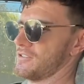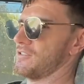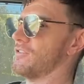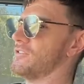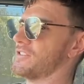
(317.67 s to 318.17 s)

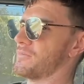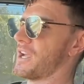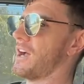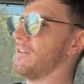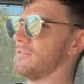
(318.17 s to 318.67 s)
You'd lose
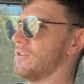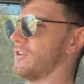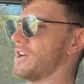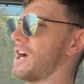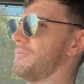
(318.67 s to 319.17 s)
about,
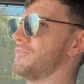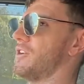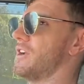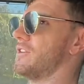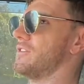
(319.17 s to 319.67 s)
on a hub
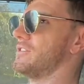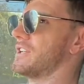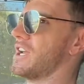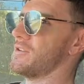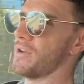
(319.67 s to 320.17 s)
dyno, you
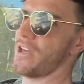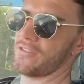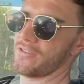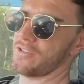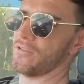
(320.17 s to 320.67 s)
gained about
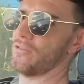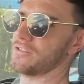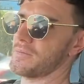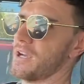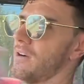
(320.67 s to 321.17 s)
30
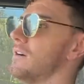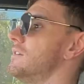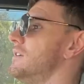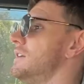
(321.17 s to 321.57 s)
horsepower